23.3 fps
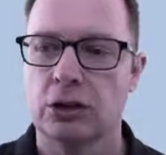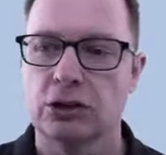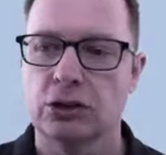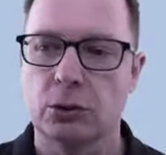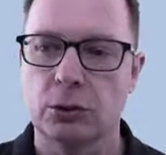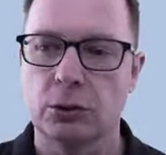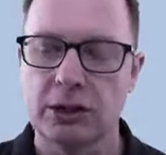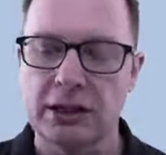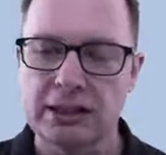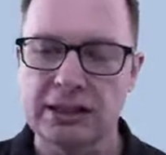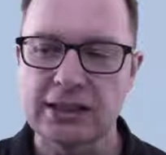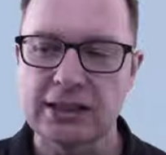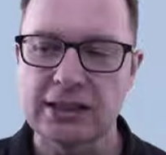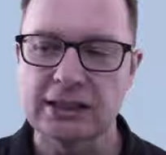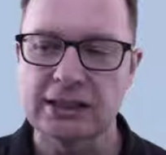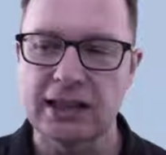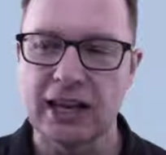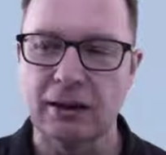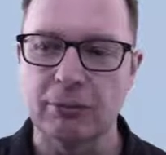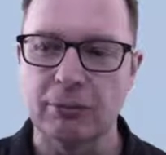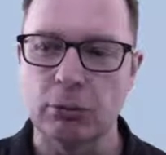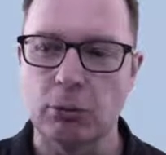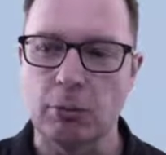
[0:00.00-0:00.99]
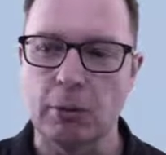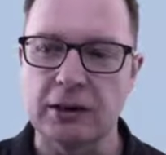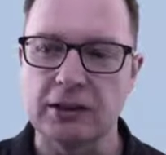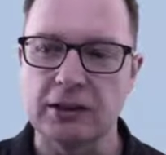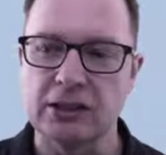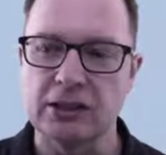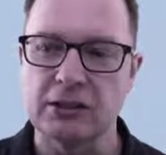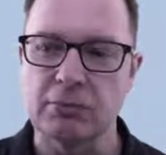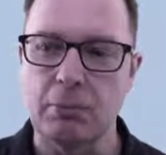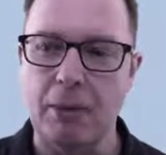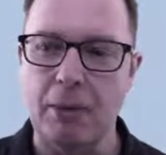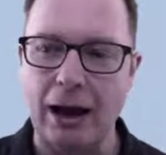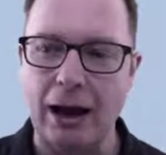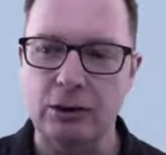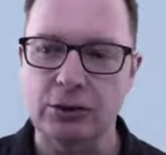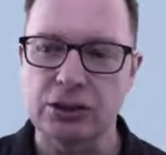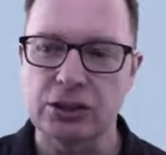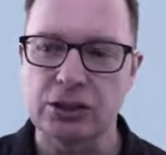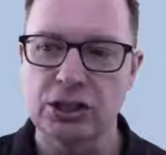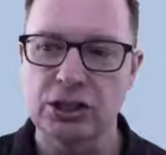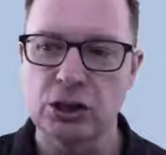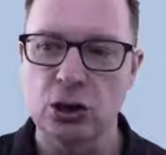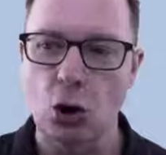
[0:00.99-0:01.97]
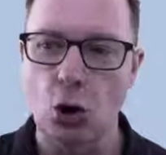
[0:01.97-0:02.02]
So in this example, by just
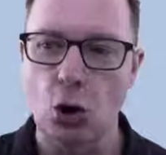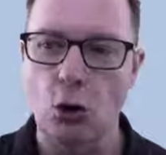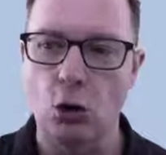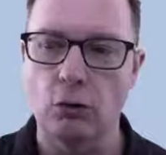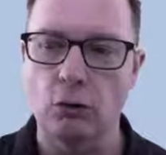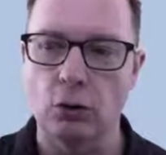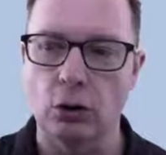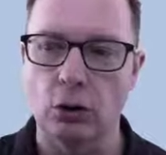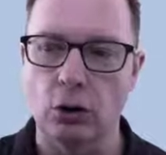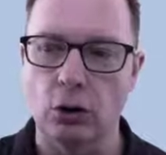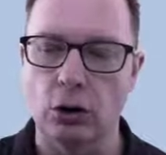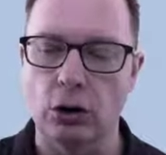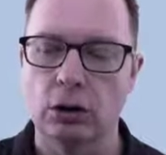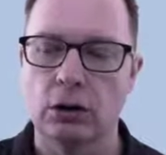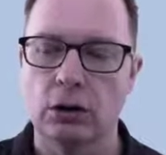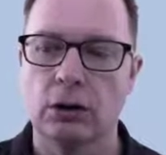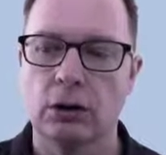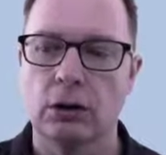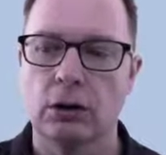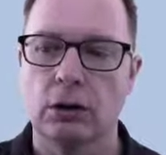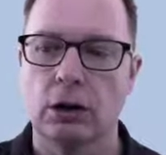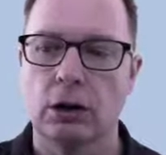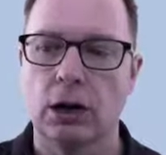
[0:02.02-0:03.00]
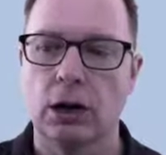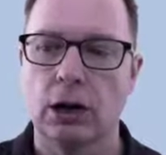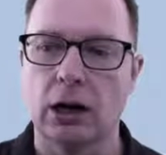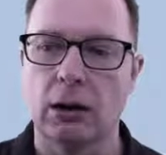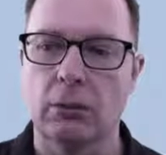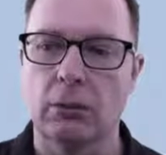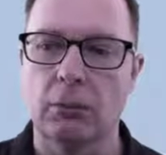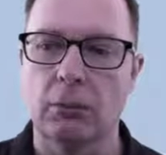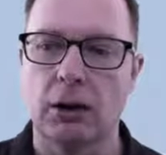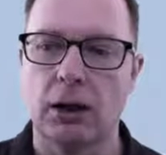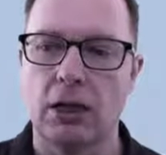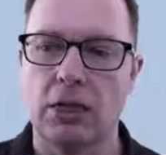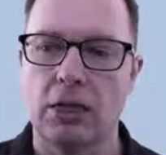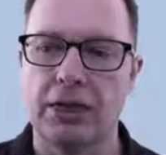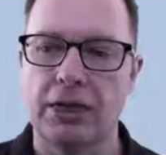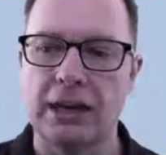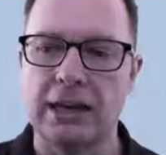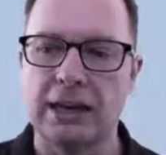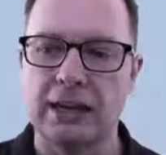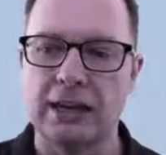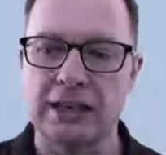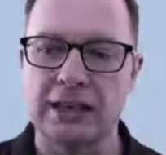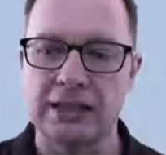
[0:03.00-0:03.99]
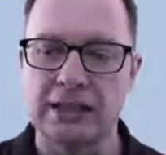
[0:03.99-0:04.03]
mousing over
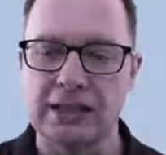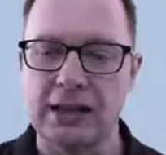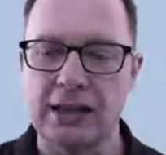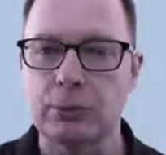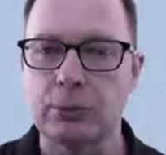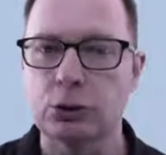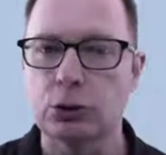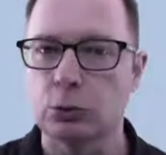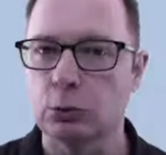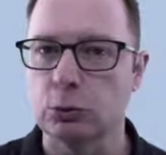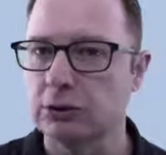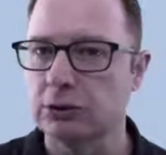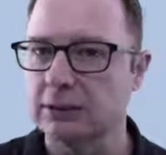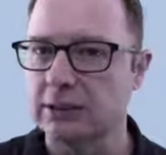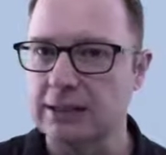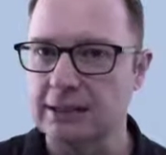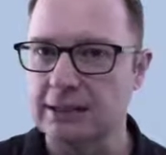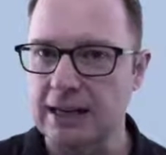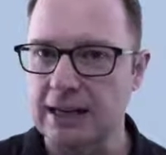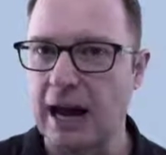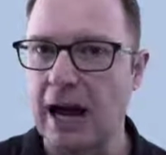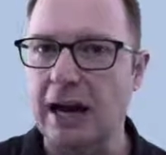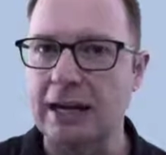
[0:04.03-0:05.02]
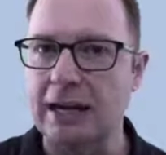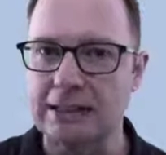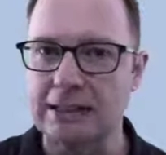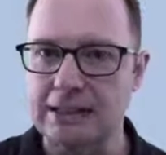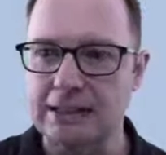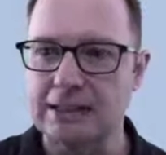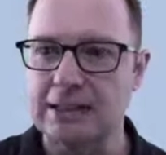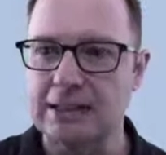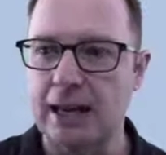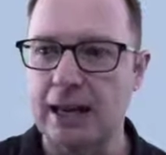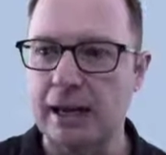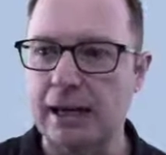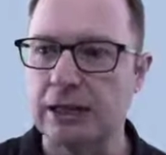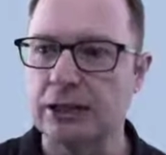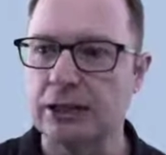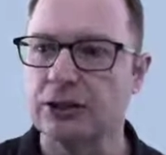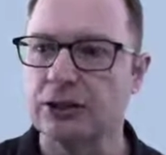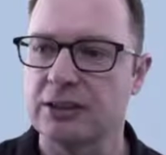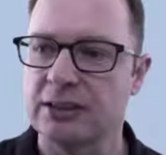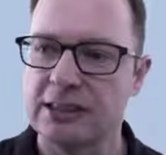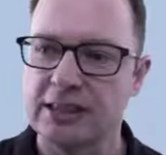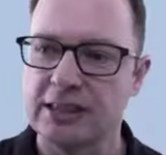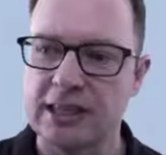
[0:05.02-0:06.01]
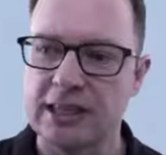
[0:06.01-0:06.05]
the conceptual design
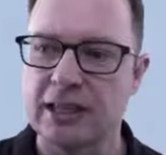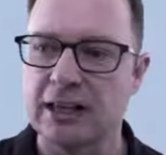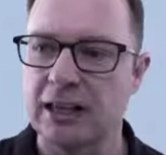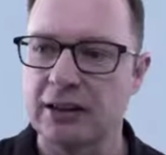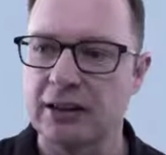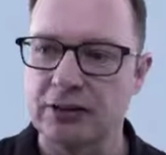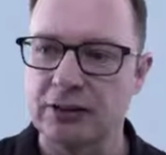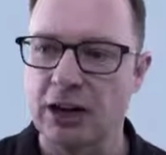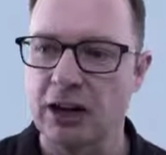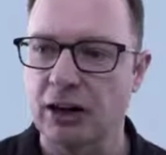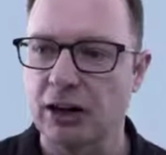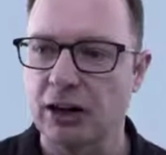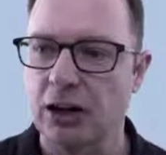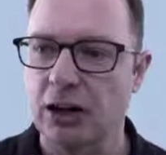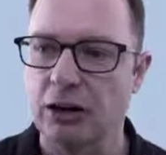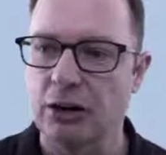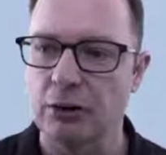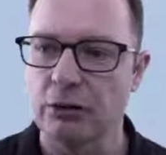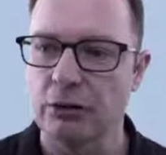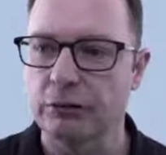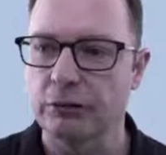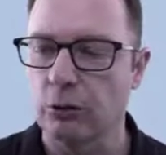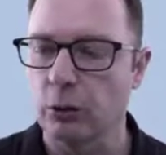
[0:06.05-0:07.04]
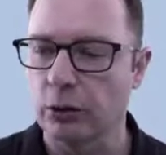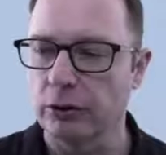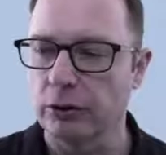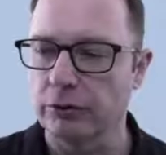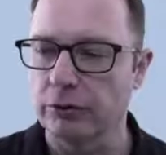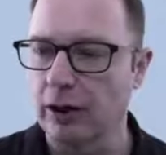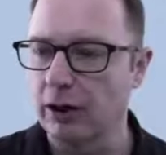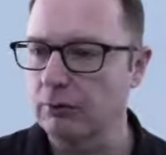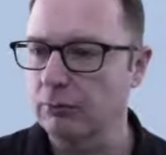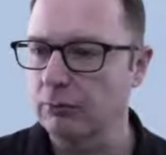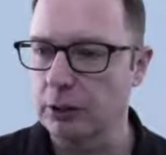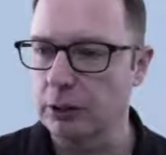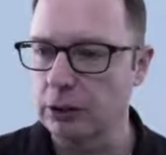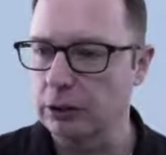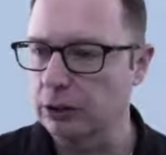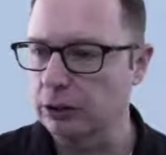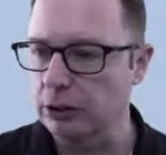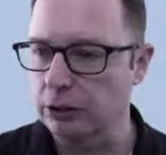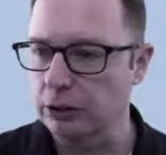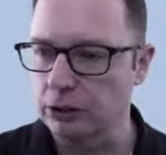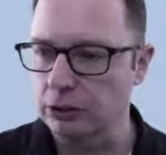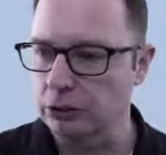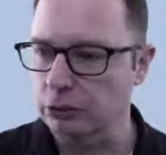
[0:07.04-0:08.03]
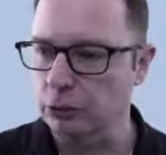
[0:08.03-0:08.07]
stage, I see that I've got 145
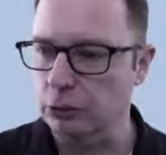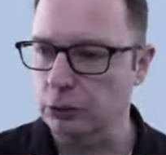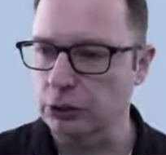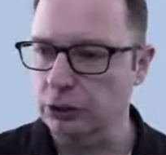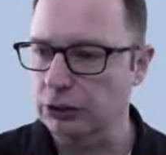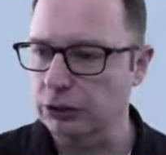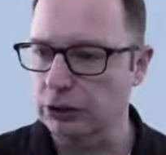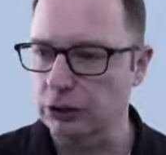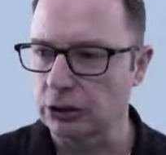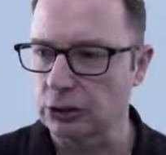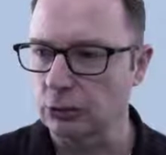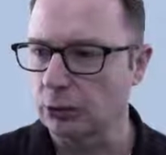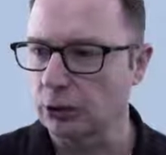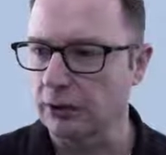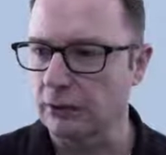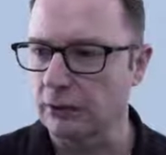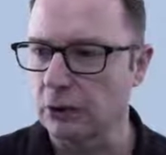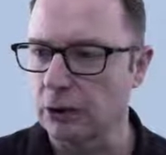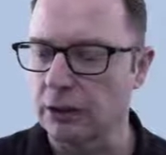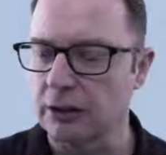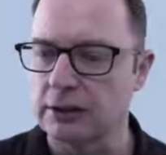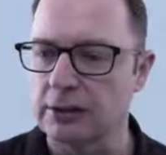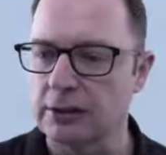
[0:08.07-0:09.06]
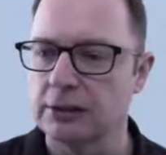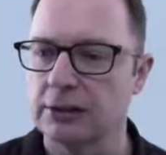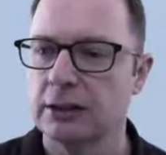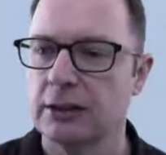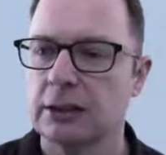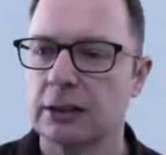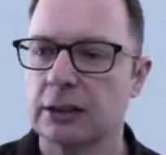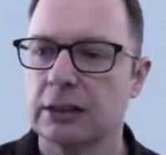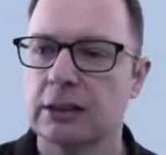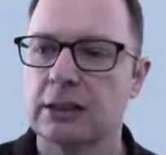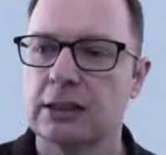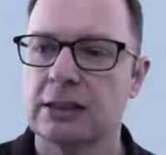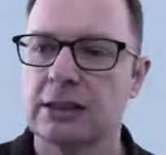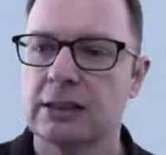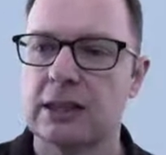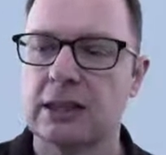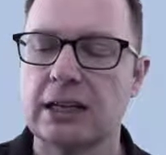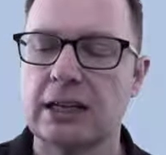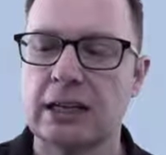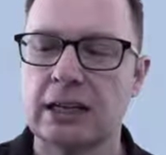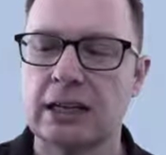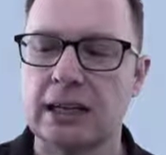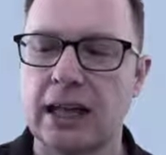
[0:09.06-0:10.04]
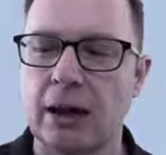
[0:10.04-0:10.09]
million or trillion or whatever it is
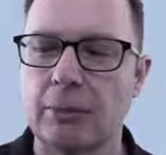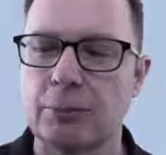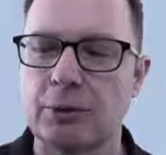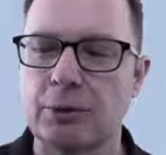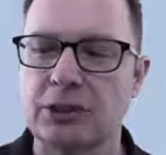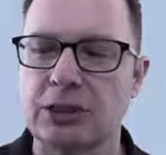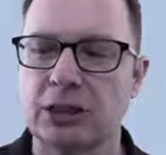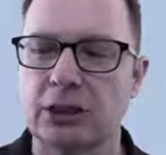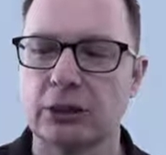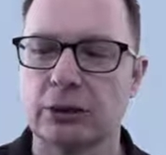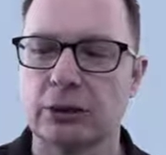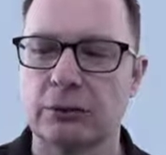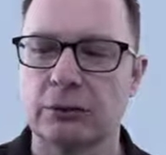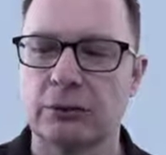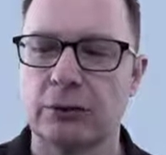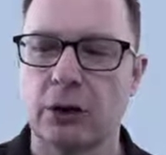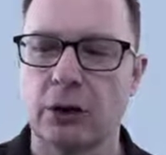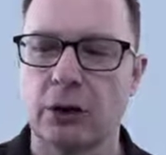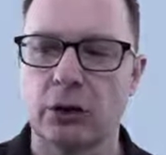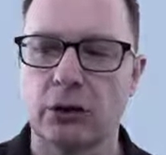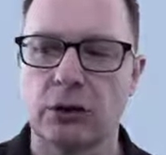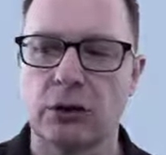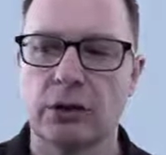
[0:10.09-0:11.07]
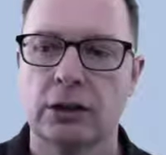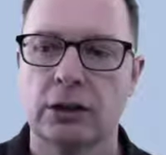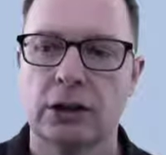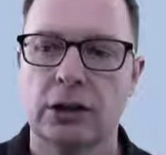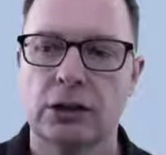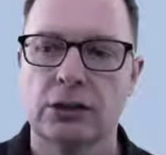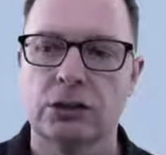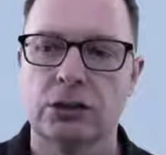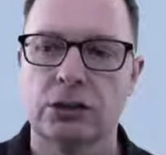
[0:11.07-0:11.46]
sitting in that particular funnel.